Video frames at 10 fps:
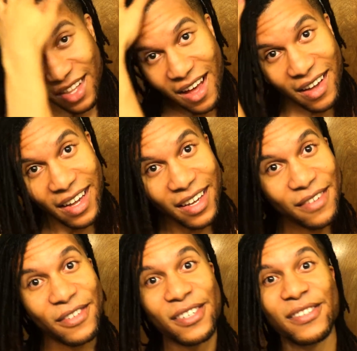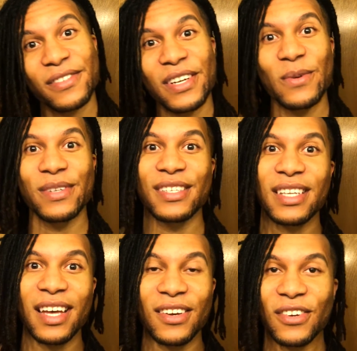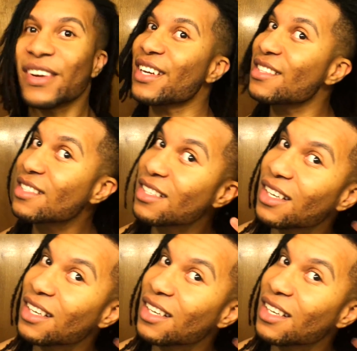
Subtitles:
lock anniversary, which is kind of crazy.